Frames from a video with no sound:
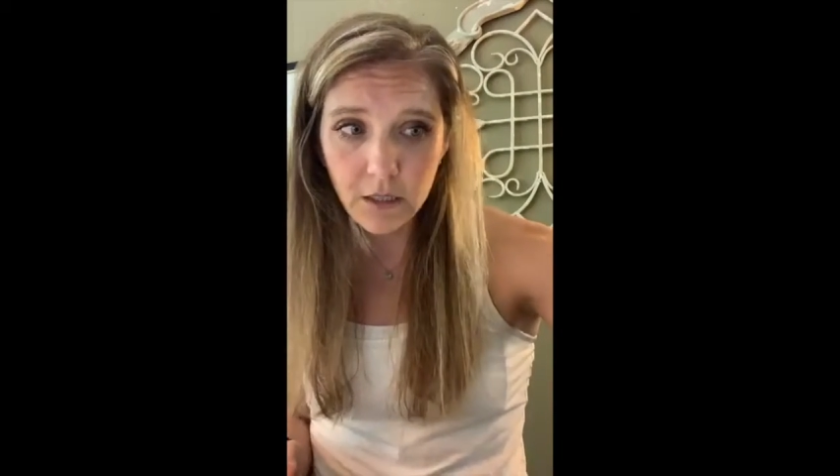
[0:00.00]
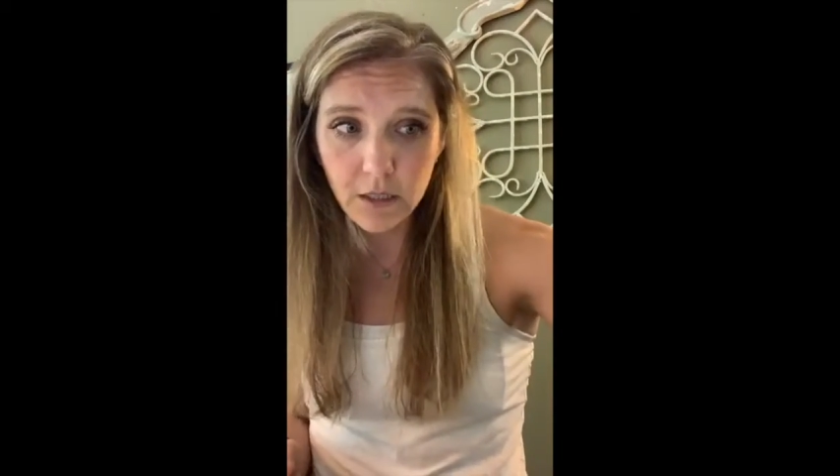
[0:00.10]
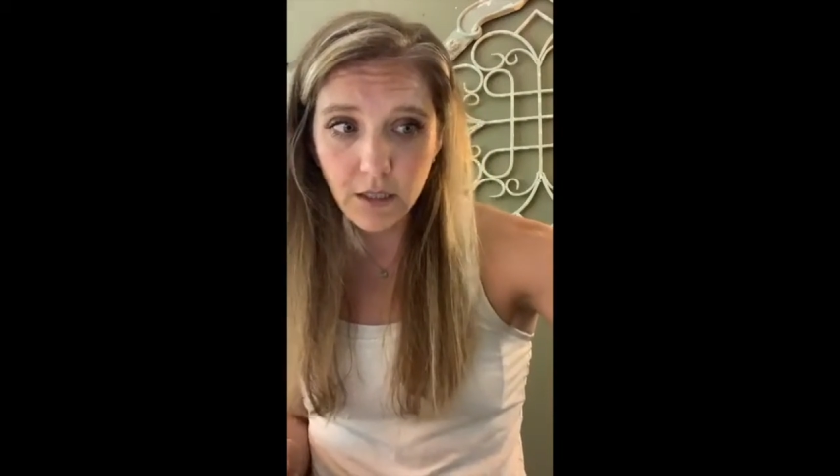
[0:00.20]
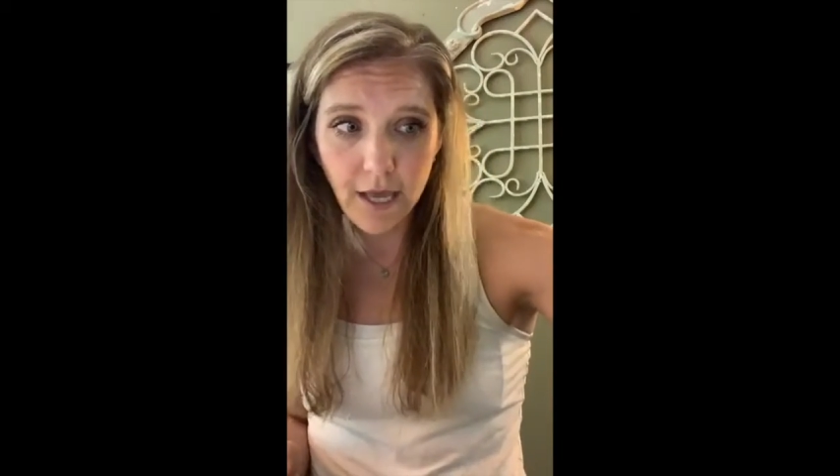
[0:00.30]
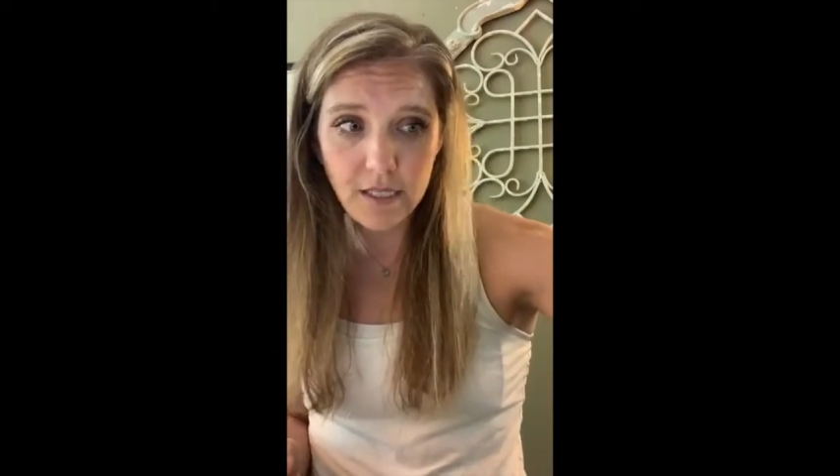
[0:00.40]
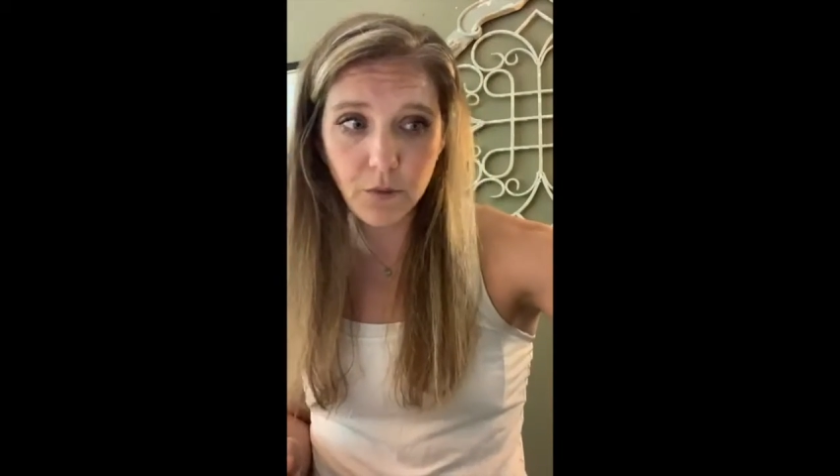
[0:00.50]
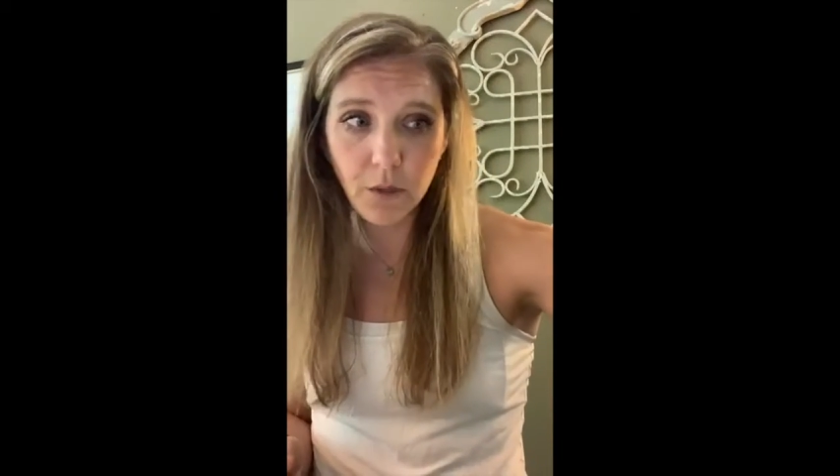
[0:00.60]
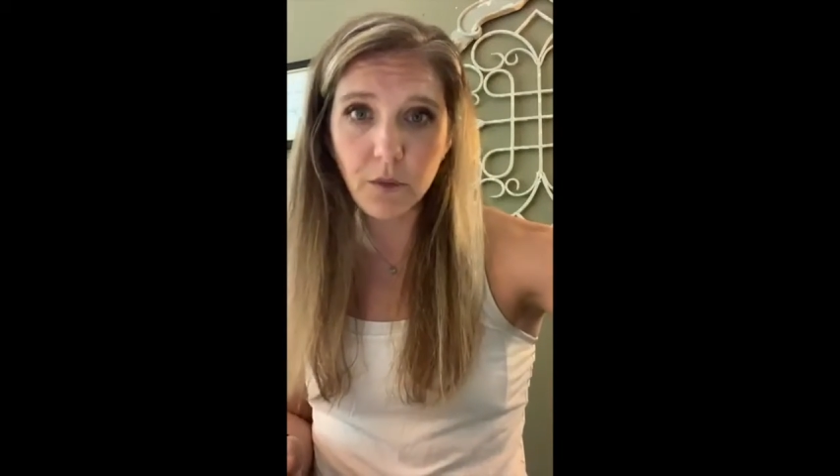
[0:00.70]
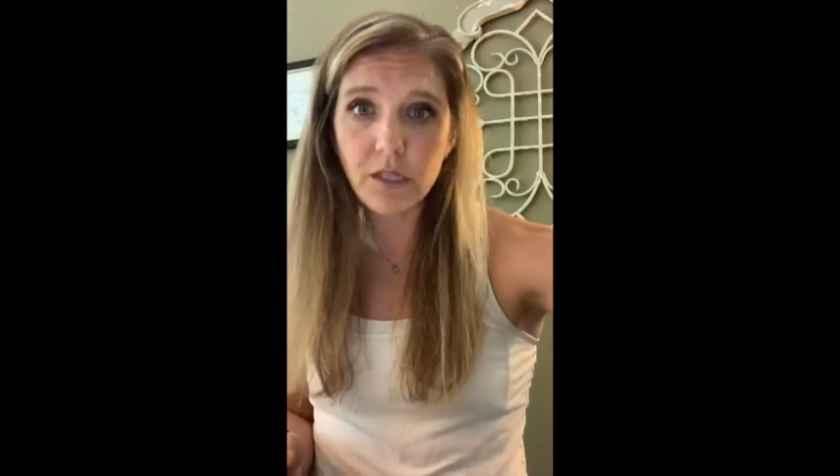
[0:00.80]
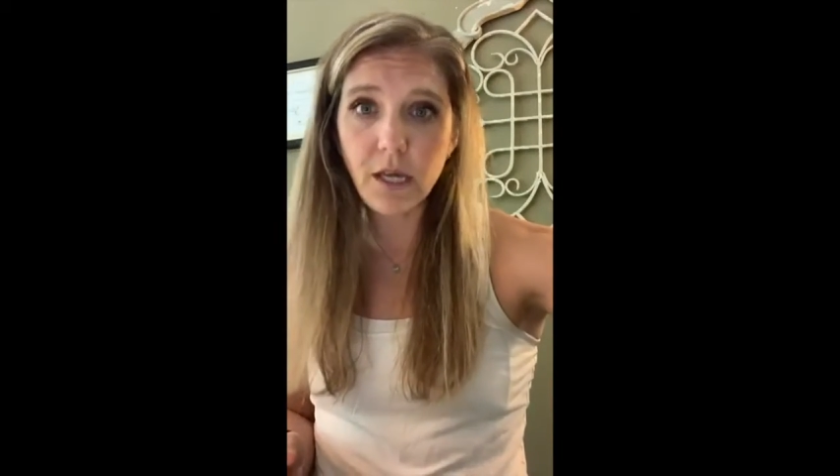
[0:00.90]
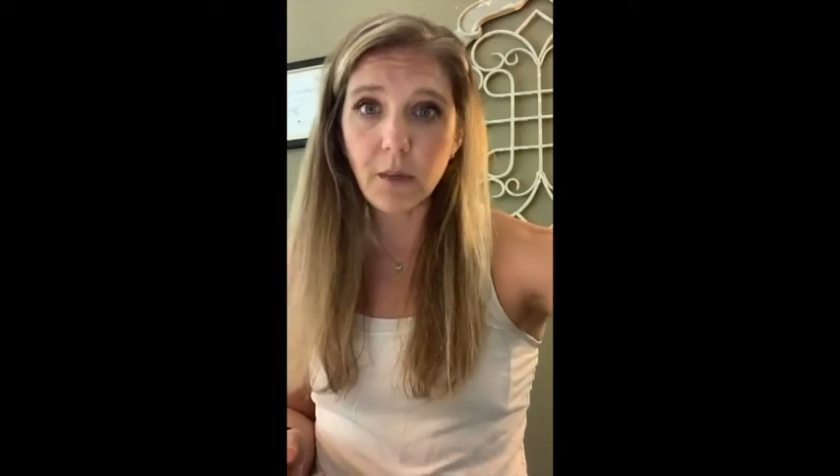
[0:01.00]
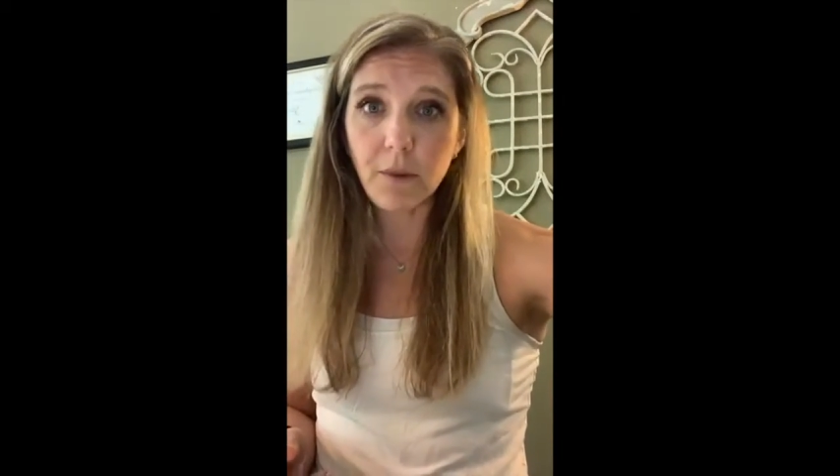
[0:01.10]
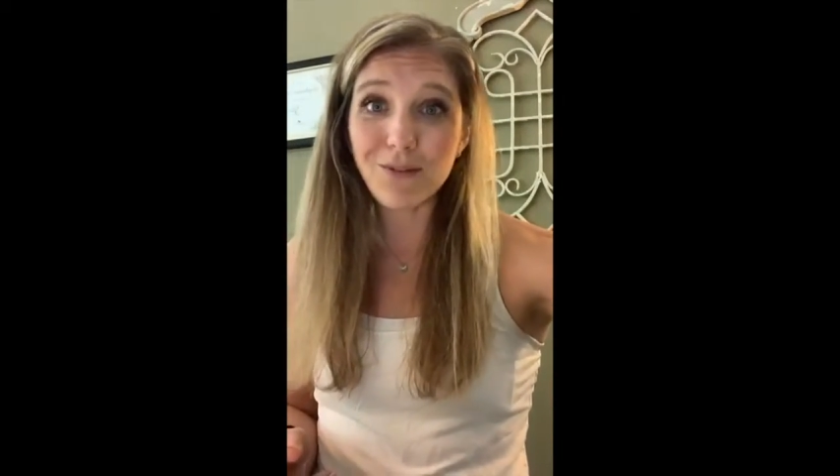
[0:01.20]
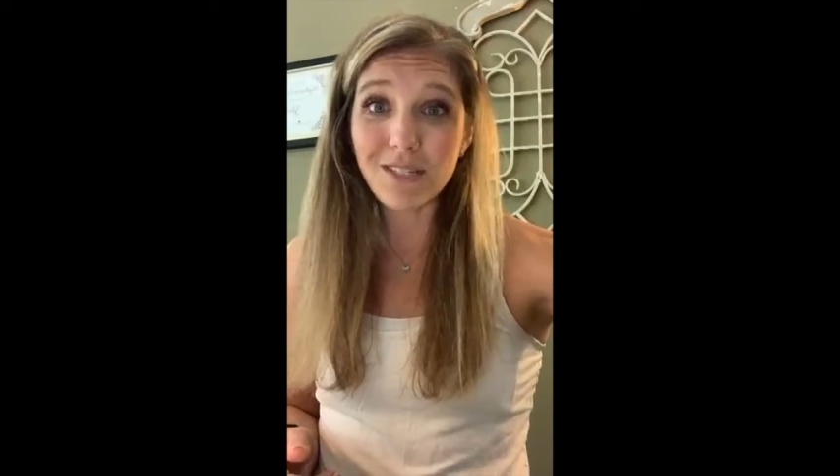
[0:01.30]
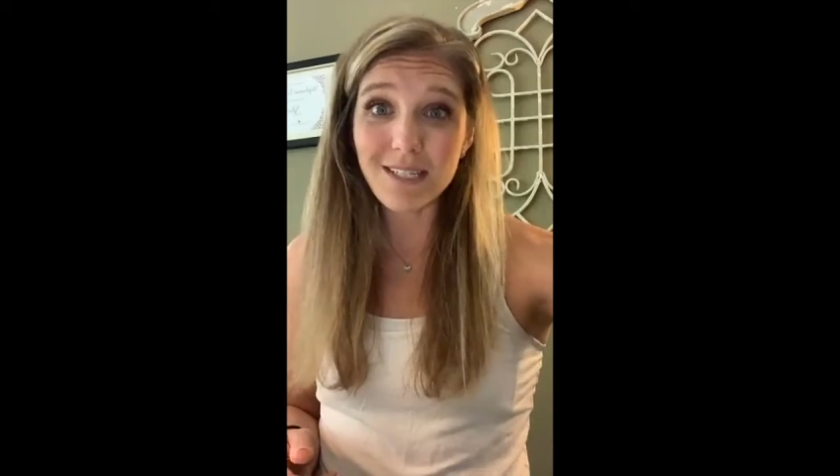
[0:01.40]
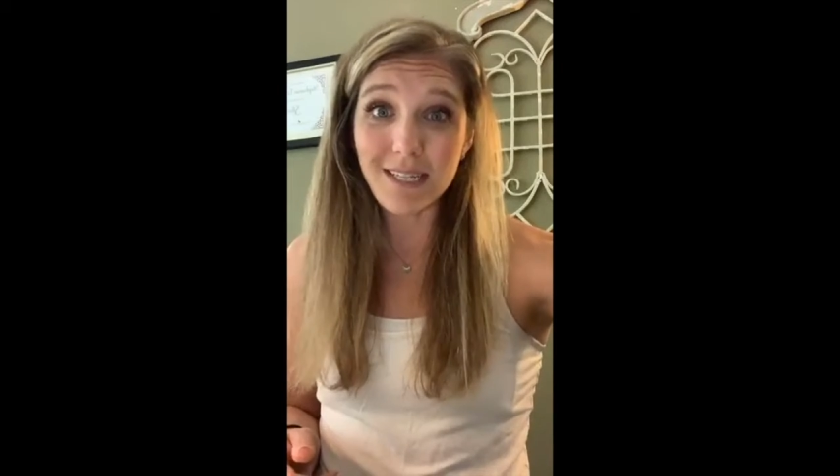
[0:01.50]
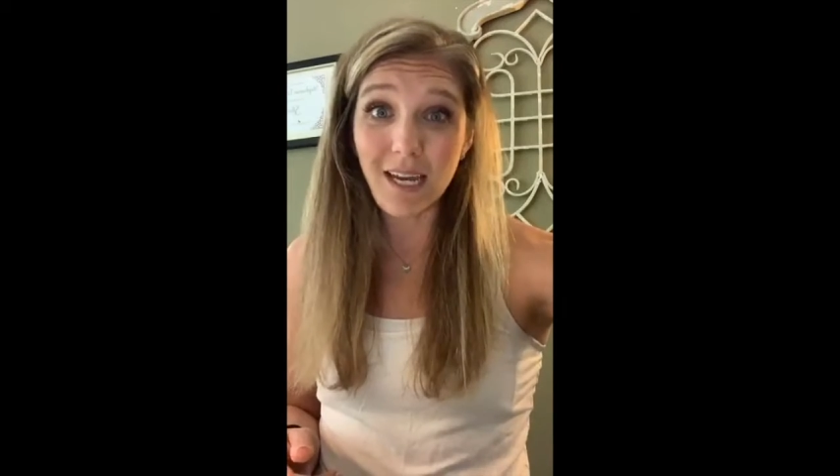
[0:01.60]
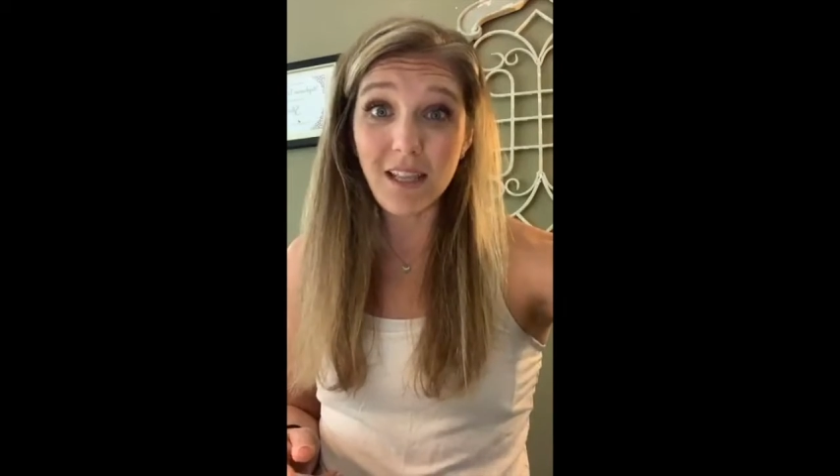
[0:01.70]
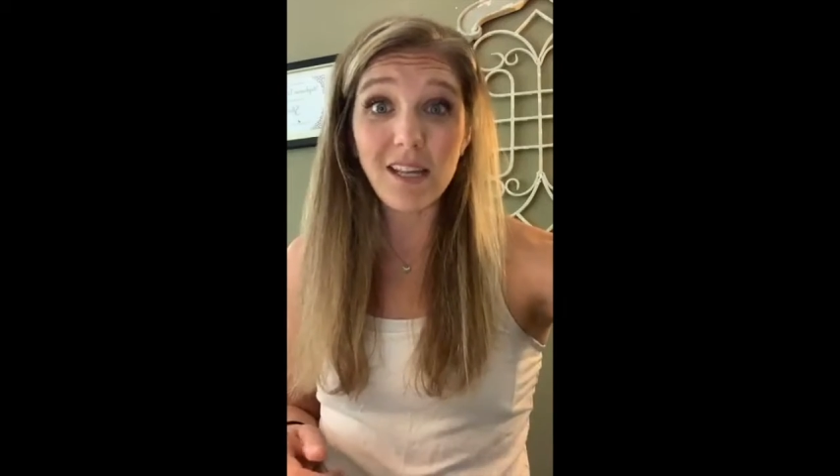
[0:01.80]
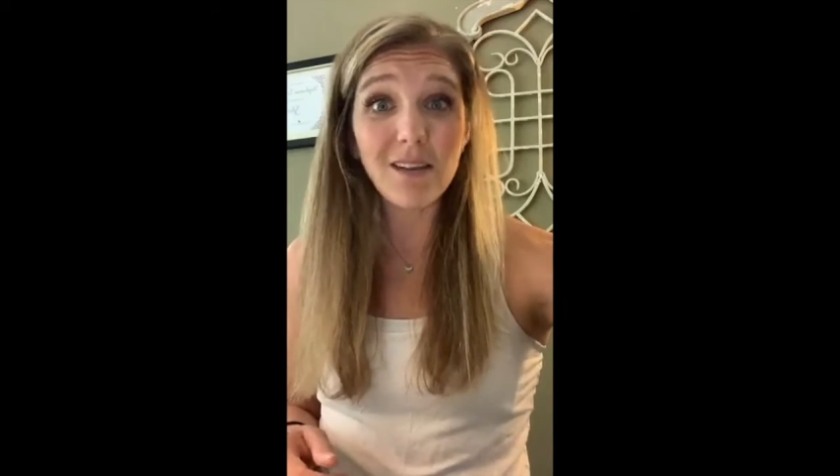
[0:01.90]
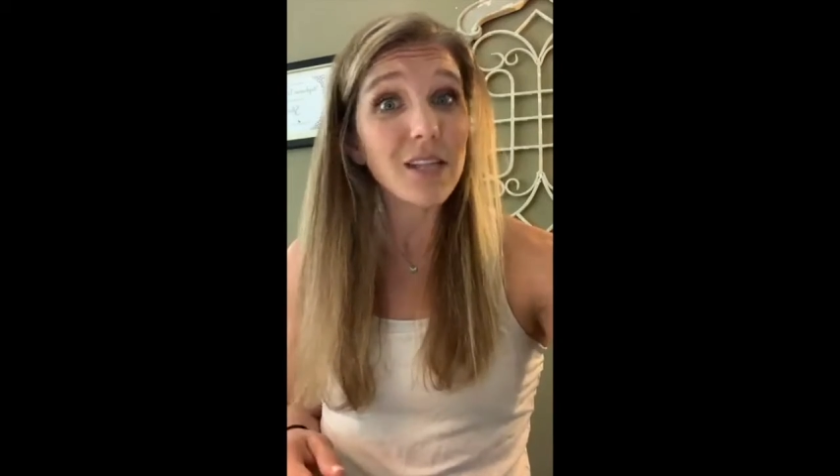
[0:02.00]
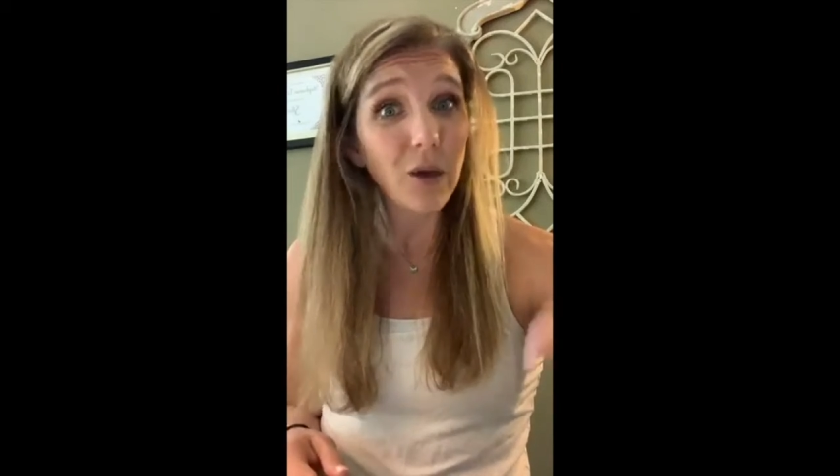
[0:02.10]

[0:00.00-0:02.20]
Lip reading: The last one I'm going to talk about today that is